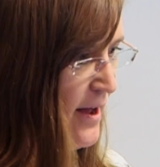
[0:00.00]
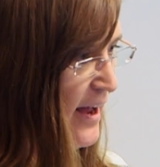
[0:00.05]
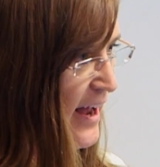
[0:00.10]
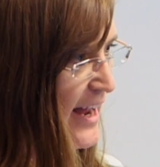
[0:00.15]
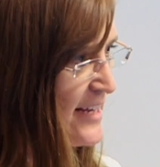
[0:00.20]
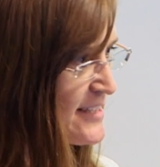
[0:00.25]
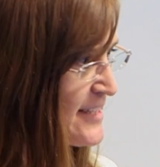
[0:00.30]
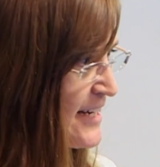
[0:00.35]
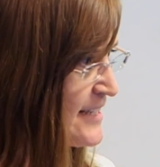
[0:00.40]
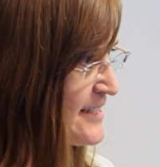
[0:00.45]

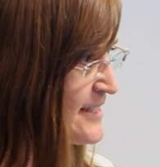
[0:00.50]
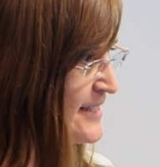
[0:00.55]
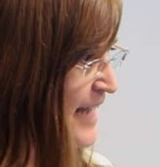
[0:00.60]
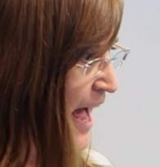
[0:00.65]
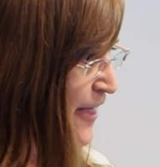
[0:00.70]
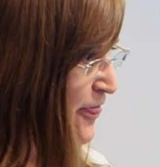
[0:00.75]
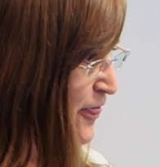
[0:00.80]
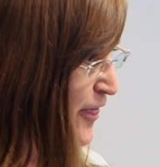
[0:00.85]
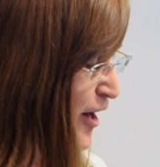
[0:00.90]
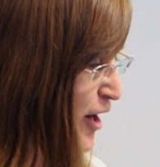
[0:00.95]
As I
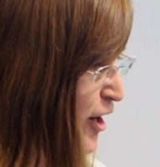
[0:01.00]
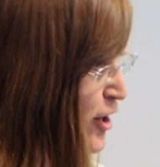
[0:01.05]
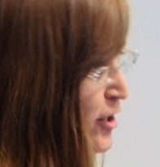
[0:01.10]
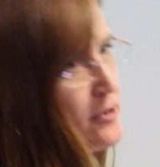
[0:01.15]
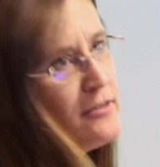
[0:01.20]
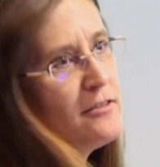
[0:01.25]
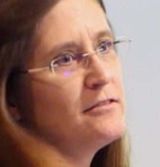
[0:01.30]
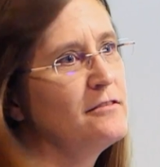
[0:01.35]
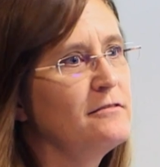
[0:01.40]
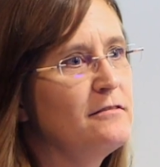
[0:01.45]
sat
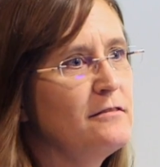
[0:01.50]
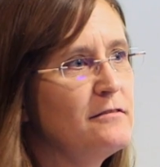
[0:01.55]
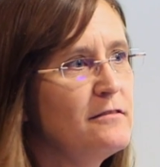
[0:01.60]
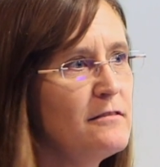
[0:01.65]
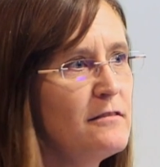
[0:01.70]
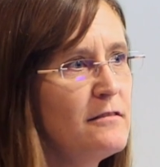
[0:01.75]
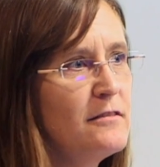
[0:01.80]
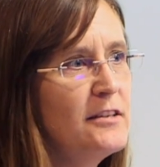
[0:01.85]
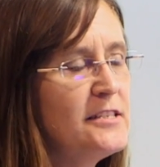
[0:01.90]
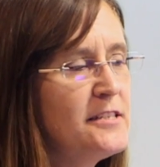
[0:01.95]
there,
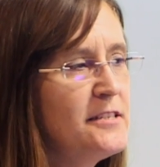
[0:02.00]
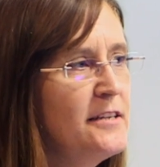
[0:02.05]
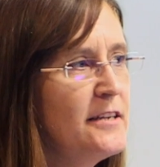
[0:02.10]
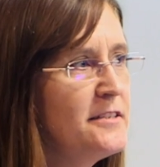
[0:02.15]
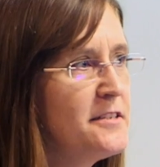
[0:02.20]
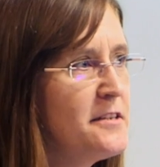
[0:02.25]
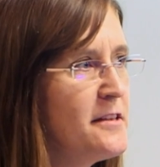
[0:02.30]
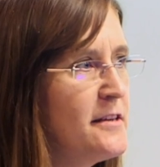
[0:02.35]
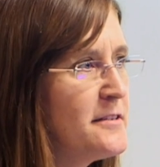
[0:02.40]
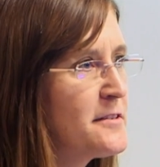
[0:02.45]
listening
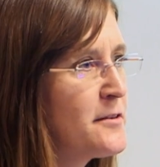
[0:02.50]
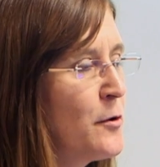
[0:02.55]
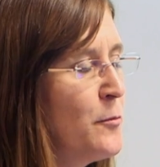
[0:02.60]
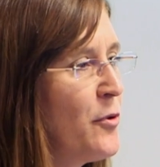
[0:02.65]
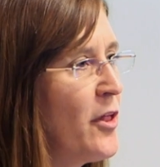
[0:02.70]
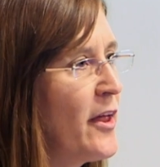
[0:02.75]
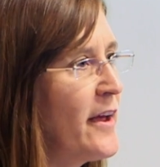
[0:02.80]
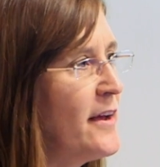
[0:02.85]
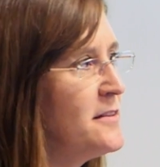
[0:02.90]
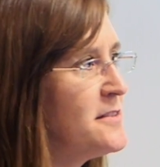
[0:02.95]
to these
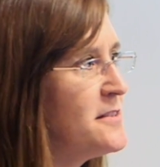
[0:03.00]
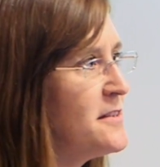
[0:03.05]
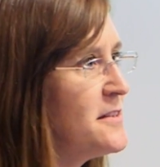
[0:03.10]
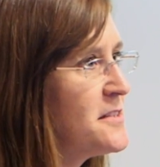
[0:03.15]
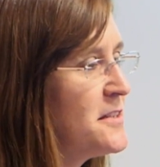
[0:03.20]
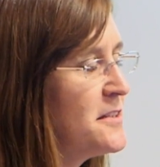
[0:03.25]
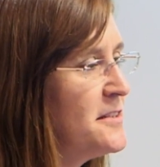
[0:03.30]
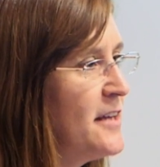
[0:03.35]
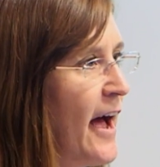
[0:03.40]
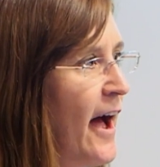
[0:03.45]
complaints and
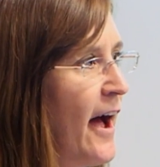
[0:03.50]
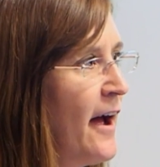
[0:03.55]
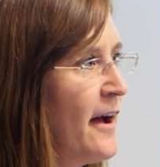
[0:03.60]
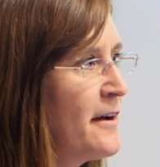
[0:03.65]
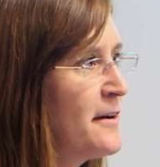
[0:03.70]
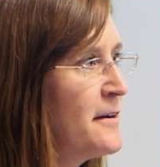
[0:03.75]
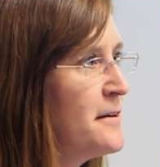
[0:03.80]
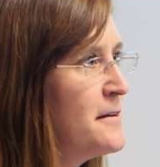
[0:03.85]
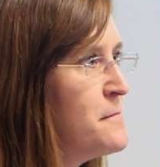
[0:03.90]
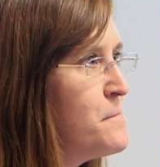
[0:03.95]
this attack,
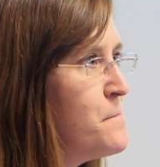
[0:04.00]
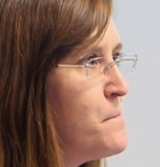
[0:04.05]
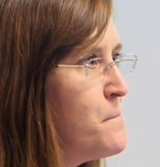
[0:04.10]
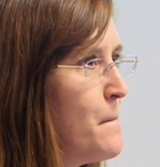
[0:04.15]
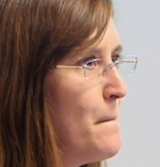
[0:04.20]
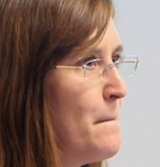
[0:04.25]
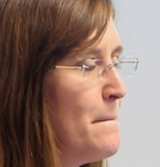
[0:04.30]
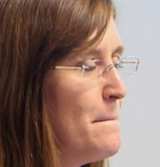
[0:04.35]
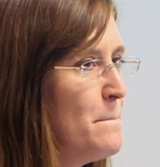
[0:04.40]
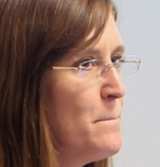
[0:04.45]

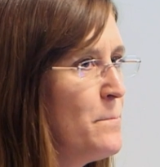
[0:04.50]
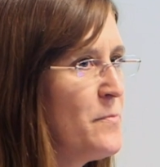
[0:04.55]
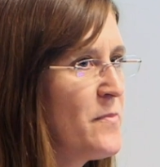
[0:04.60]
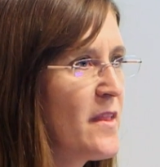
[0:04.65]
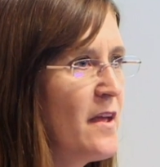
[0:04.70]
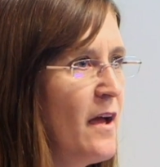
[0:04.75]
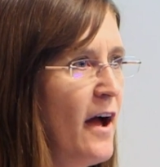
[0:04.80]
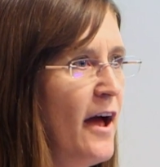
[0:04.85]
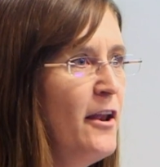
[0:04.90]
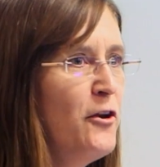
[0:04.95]

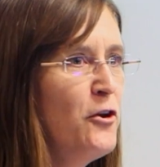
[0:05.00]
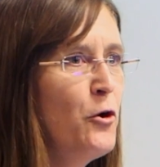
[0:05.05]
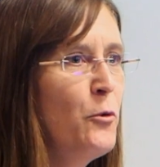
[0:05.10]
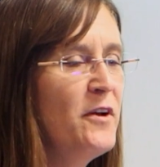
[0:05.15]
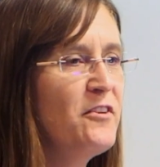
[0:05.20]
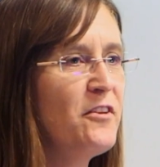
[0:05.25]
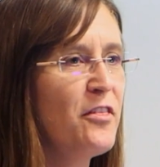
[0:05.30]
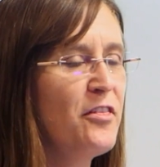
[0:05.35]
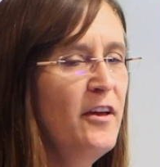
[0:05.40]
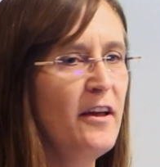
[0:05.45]
I didn't know
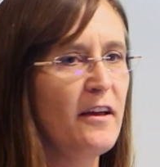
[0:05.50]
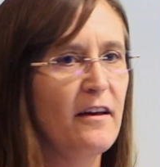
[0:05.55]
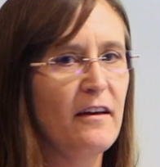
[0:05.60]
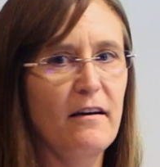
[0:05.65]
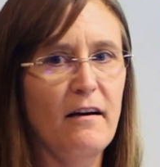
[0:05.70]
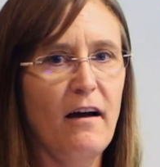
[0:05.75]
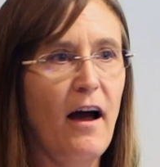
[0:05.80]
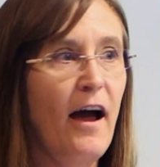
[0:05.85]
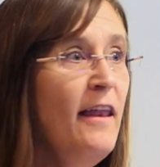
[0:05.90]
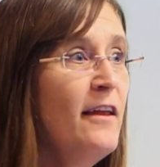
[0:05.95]
what to think.
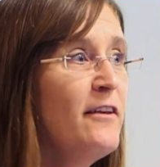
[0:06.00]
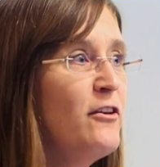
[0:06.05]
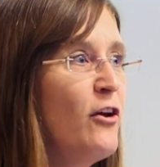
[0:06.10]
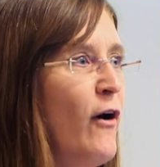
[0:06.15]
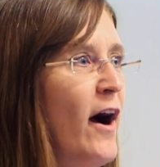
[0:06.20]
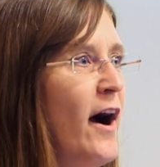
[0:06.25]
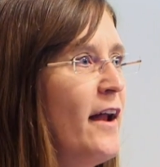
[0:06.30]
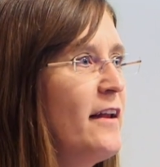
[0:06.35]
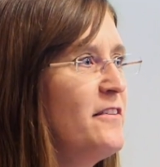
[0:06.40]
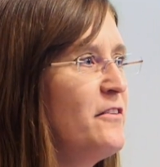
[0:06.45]
I didn't know
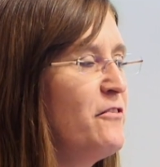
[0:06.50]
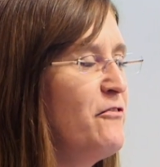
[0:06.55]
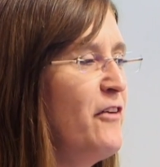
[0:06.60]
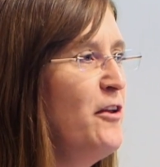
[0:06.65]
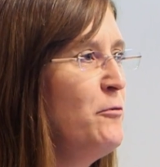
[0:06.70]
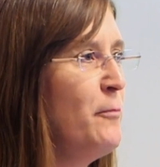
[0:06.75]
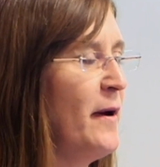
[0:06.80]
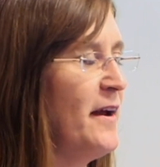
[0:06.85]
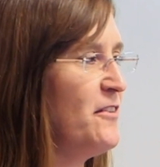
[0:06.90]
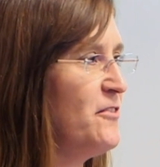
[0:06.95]
how to
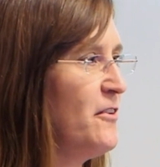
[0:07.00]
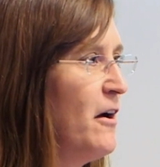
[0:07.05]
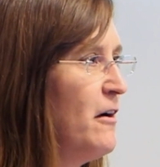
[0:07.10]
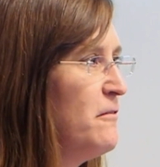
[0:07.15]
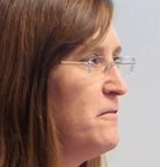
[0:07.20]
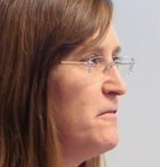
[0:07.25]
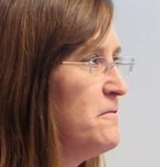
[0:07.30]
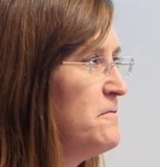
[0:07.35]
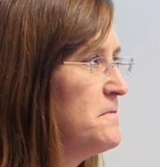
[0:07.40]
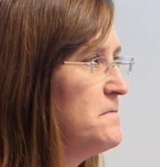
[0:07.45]
defend
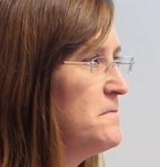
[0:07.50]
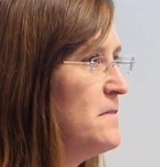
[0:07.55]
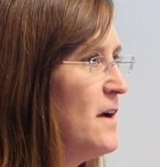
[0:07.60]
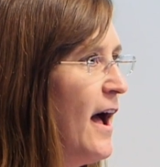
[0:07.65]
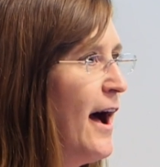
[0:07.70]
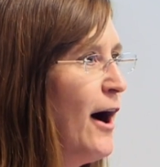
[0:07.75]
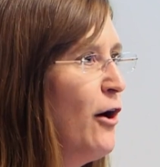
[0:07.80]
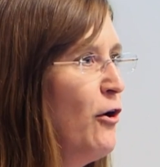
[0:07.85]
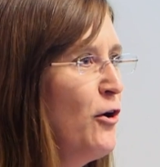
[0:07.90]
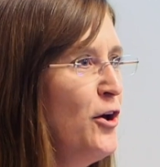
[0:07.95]
myself.
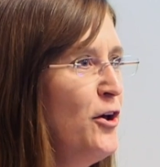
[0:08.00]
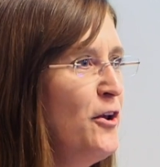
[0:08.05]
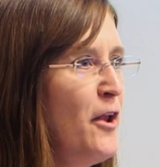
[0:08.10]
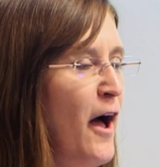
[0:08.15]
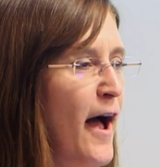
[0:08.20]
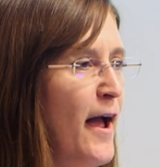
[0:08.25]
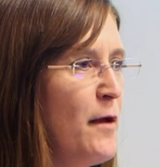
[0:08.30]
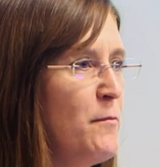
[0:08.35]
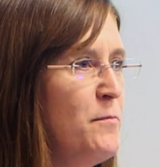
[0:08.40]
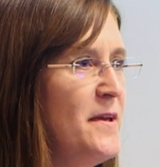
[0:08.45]
How could
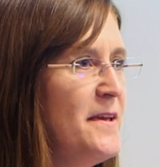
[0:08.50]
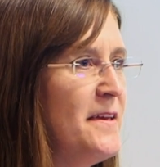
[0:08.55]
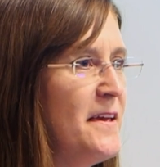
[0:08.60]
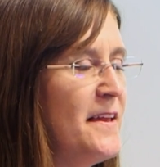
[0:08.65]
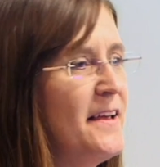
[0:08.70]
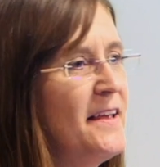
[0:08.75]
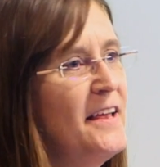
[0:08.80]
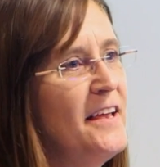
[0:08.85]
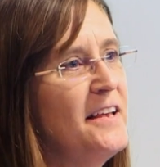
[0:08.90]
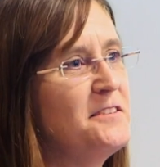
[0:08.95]
I be
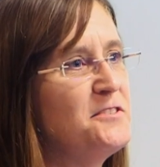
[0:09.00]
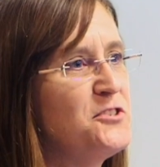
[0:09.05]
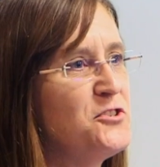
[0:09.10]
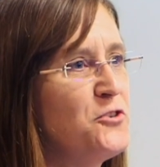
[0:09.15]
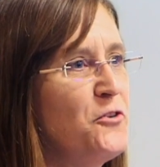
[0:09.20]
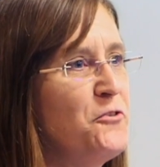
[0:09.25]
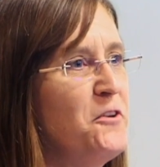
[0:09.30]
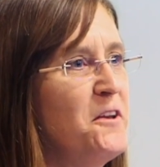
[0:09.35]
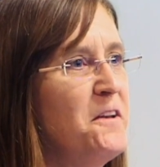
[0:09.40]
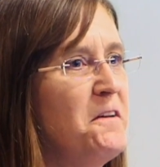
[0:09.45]
getting
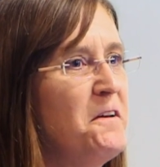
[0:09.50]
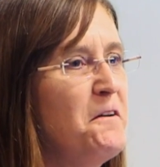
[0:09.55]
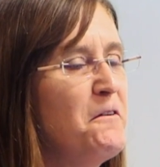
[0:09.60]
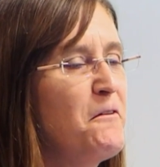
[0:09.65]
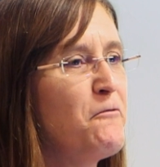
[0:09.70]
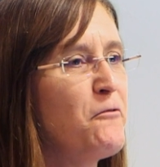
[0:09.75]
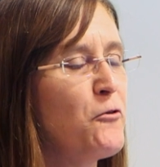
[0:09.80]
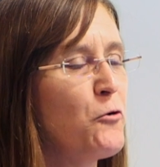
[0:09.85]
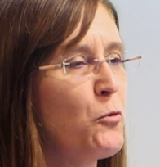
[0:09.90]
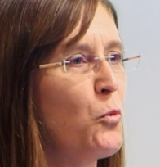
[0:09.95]
insulted
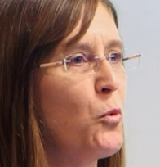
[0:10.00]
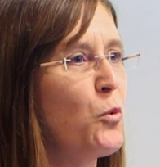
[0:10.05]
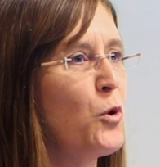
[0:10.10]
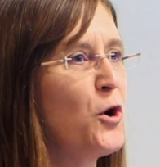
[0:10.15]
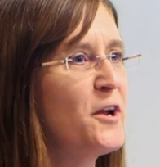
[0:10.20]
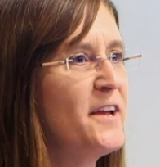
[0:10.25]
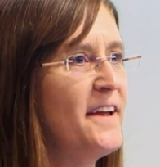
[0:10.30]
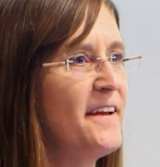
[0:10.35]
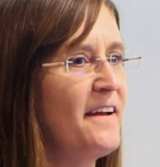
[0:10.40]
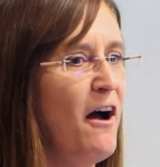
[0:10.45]
for
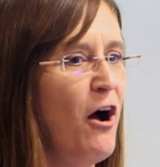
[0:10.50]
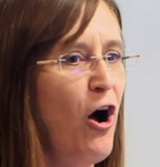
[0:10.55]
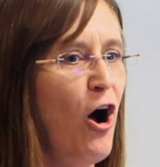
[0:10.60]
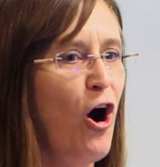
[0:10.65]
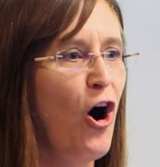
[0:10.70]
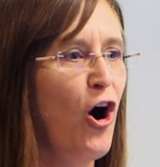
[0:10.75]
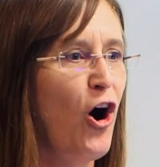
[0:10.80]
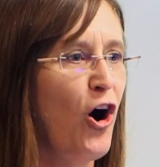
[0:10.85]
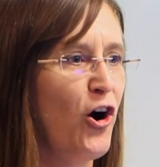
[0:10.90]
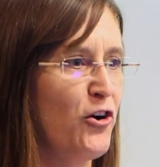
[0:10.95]
working
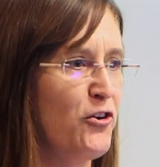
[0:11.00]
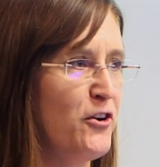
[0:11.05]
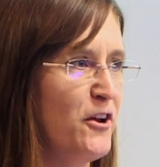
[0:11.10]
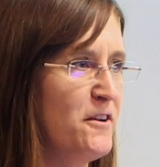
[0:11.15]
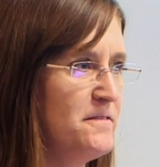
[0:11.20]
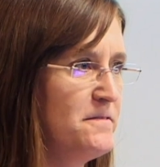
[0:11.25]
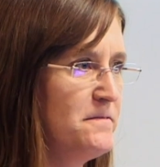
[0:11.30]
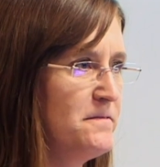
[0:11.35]
hard?